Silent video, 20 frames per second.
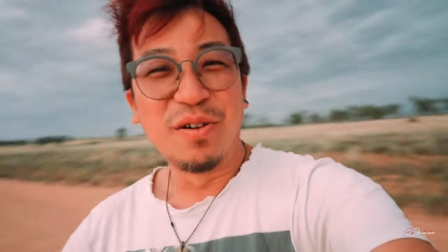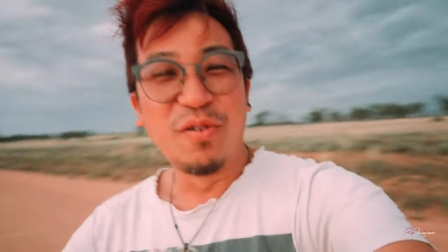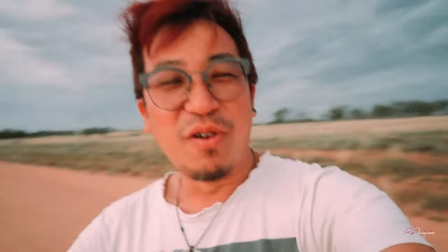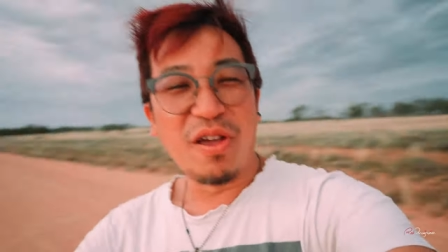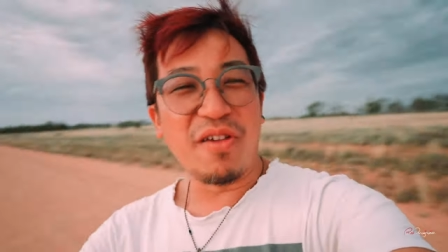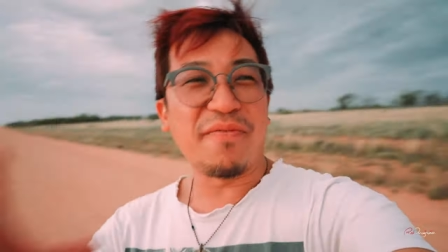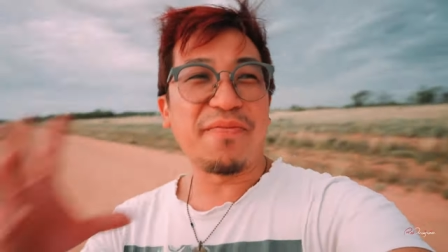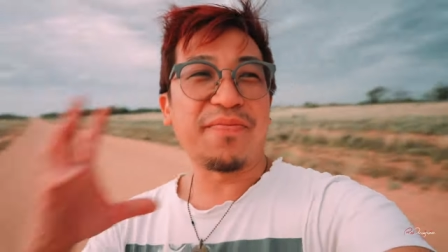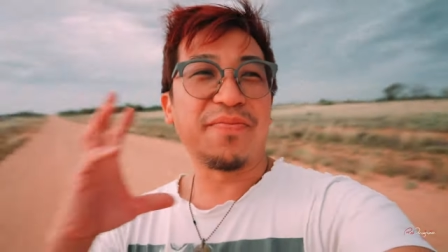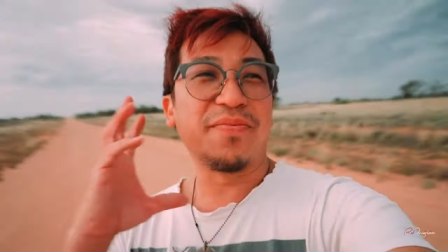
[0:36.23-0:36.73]

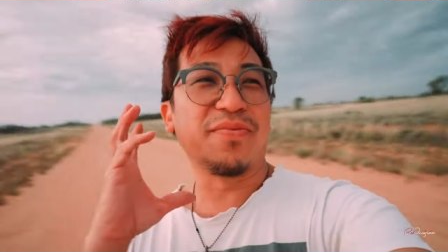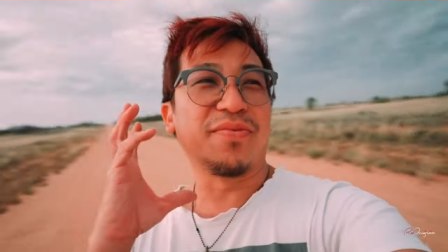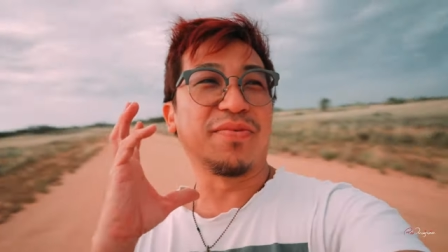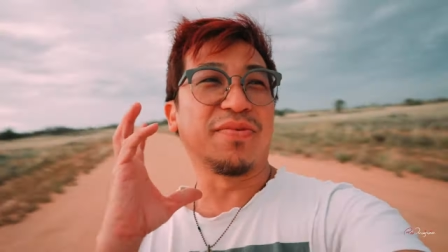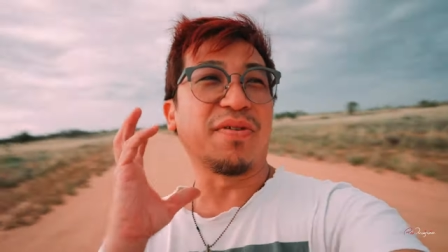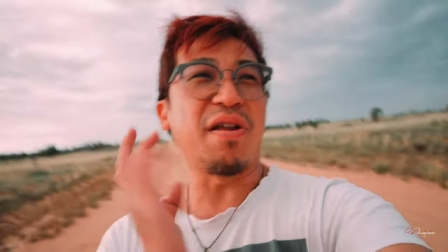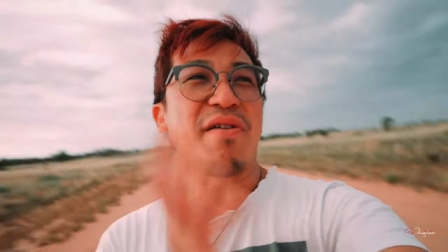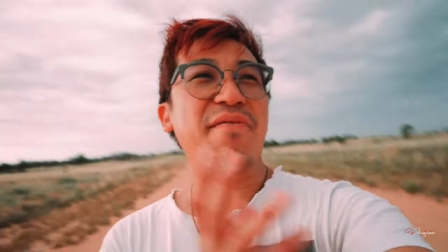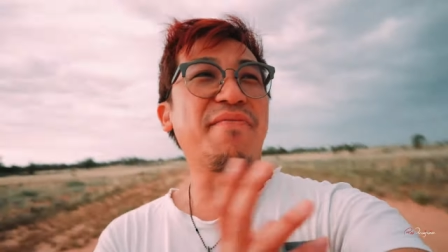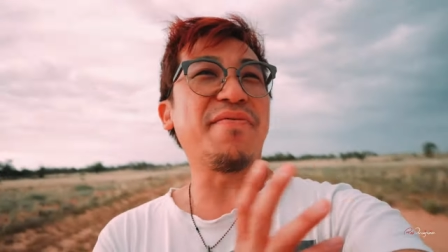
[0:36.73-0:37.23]
We've
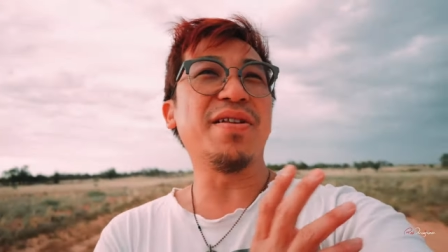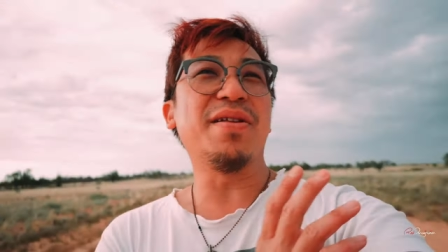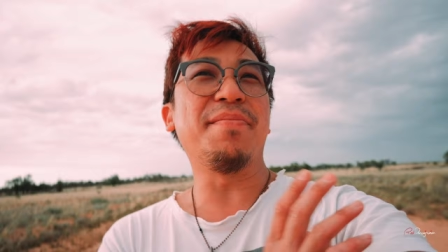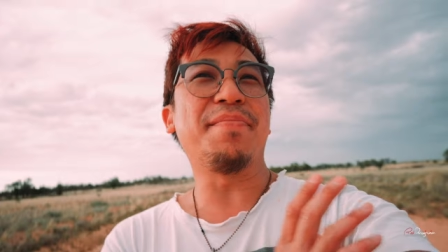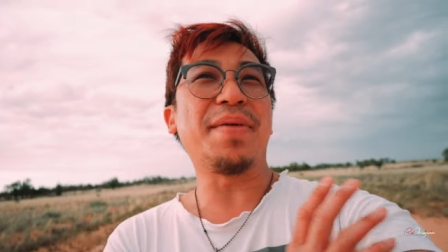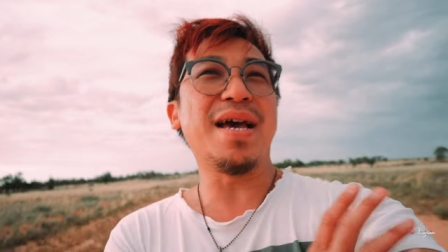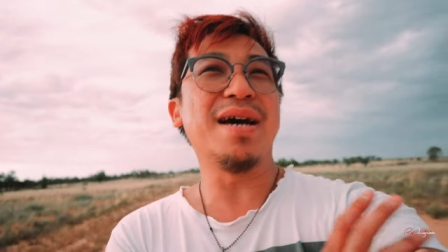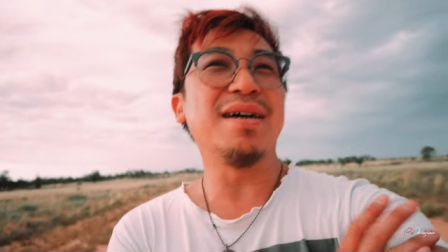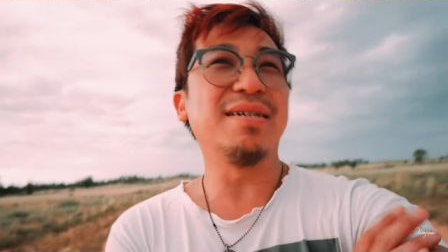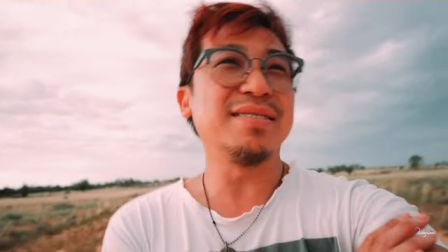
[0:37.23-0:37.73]
driven
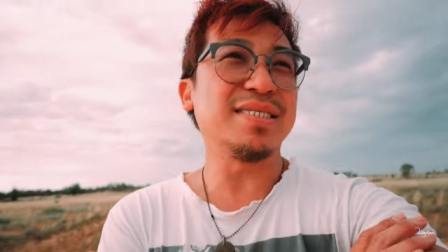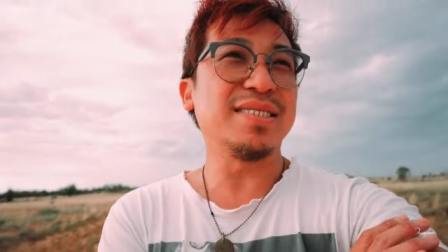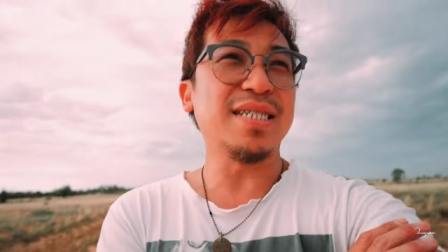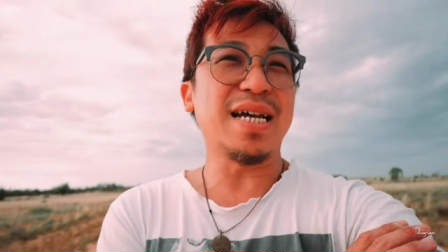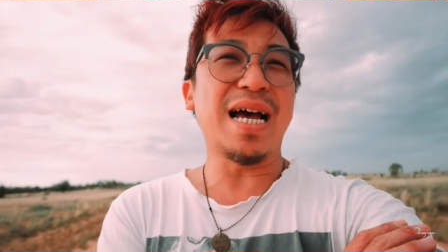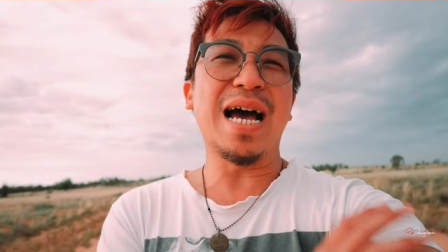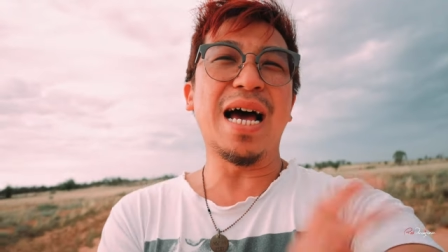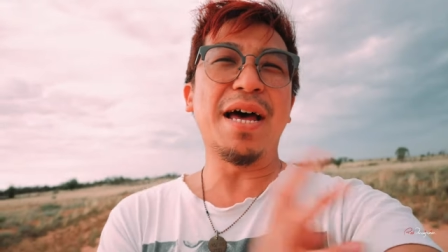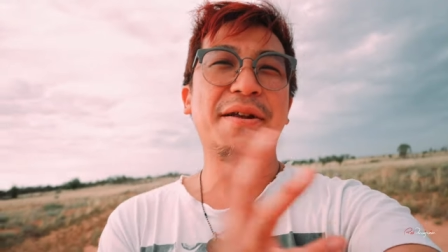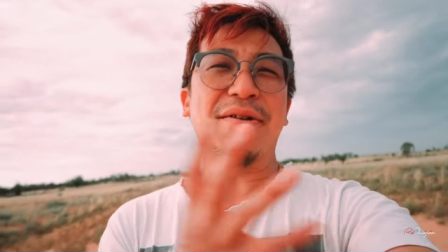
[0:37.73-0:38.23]
about
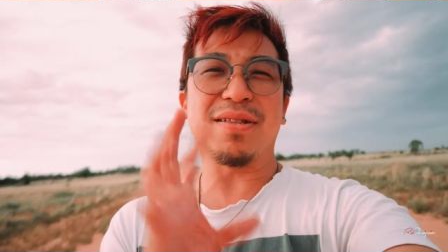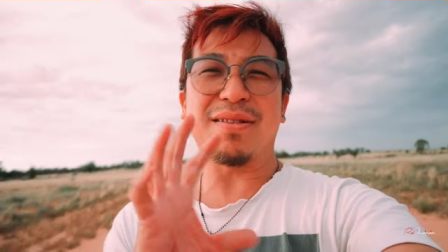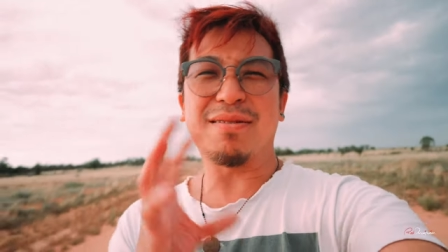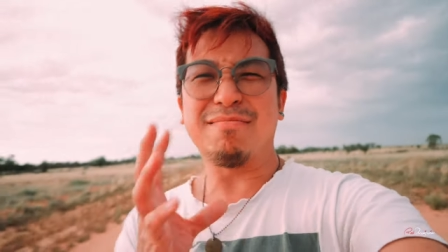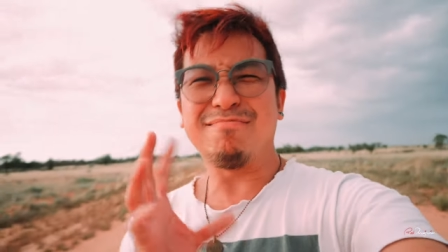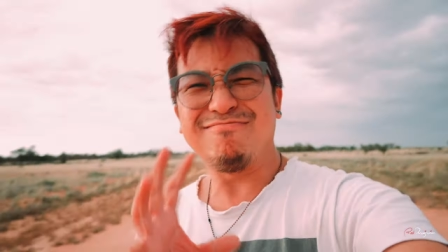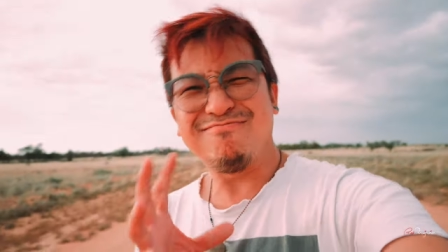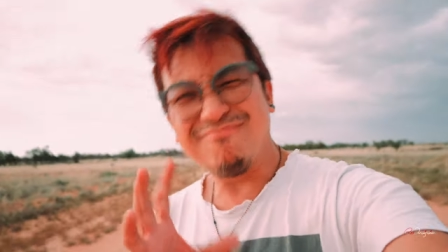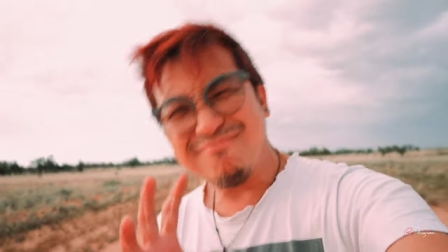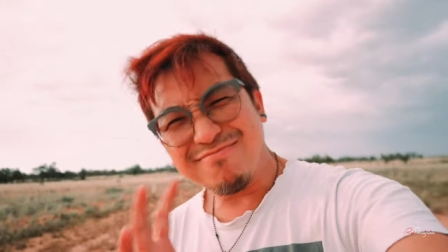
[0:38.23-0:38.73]
100
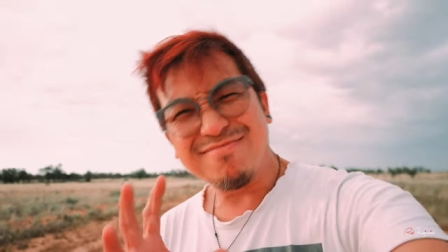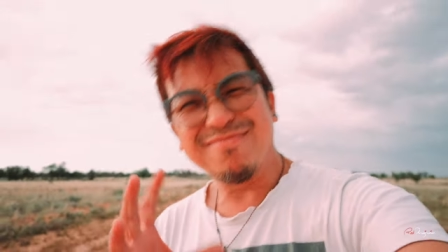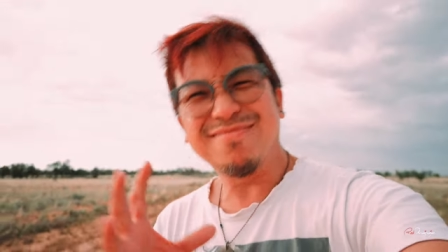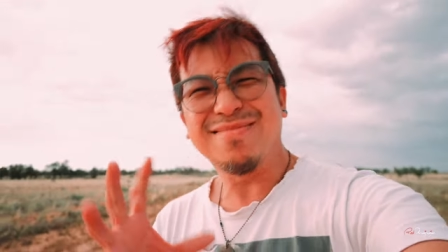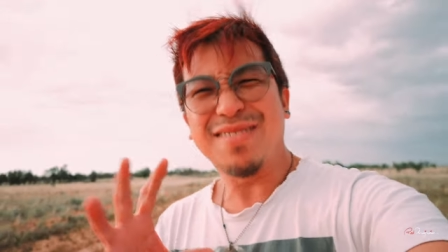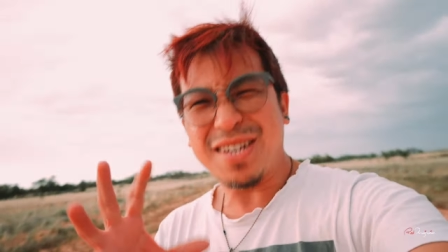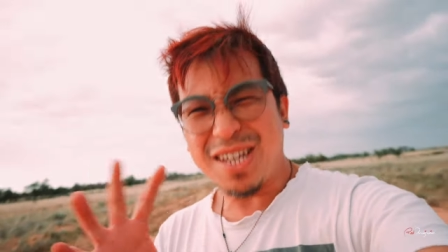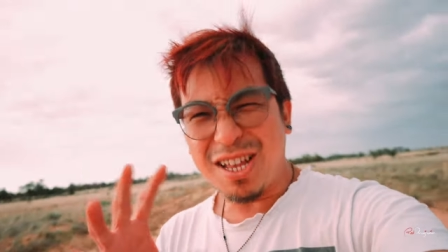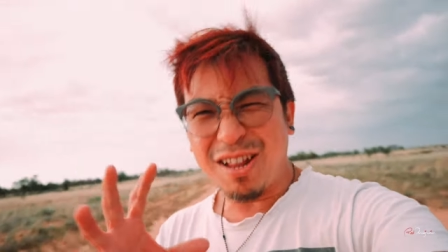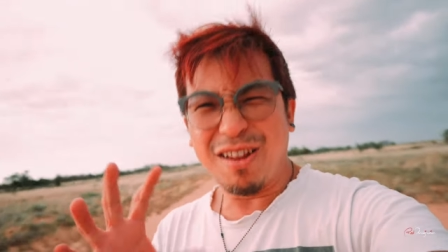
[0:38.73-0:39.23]

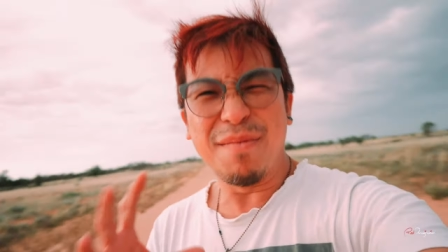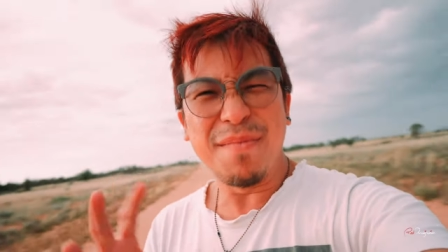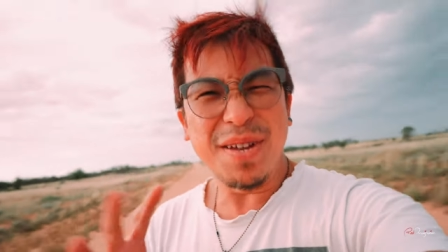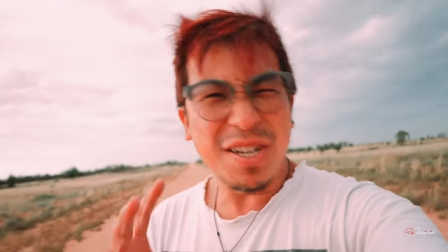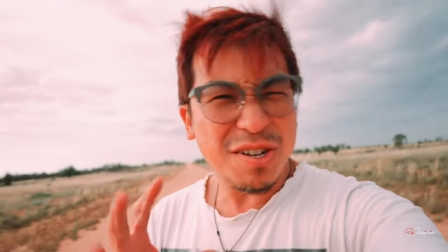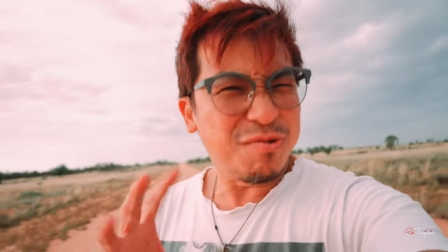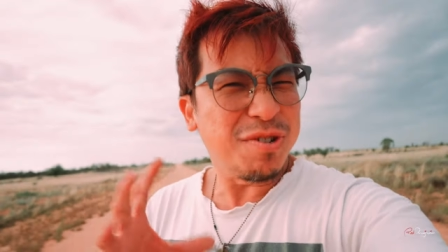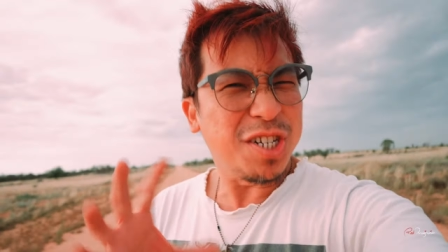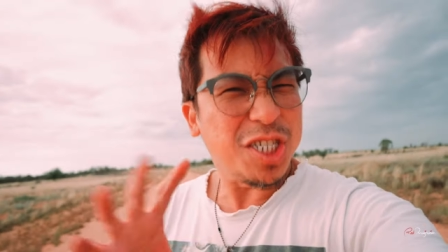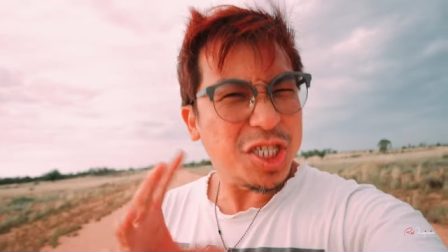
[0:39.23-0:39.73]

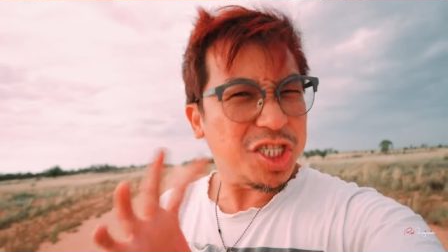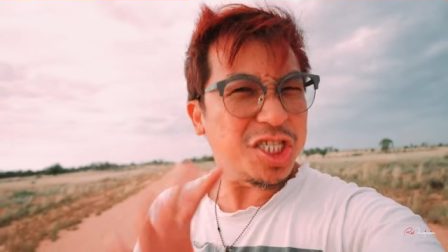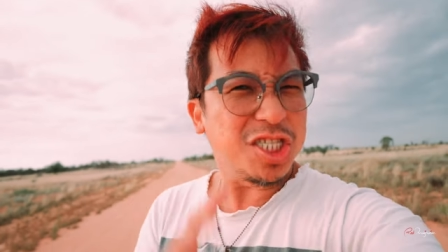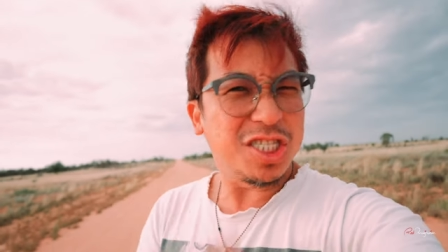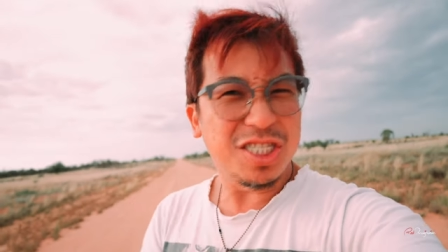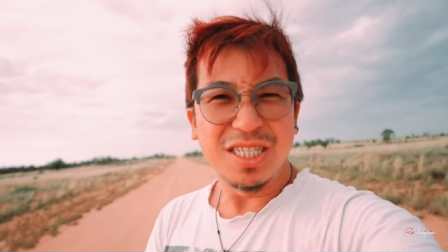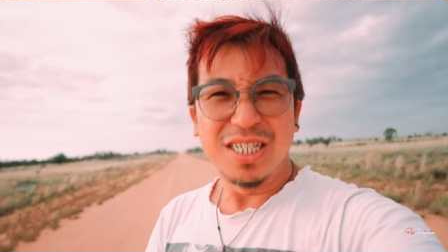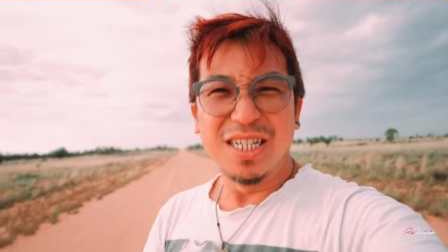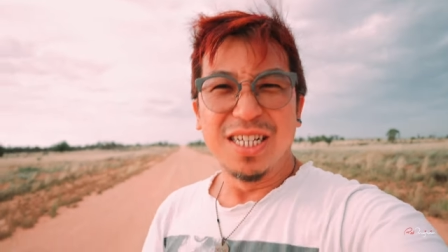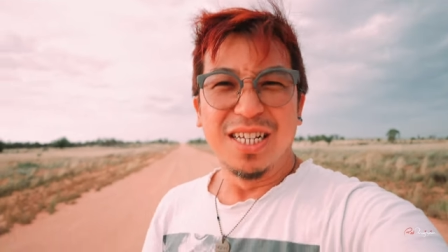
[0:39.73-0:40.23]

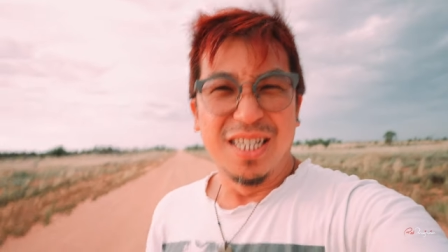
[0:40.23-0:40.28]
kilometer-ish.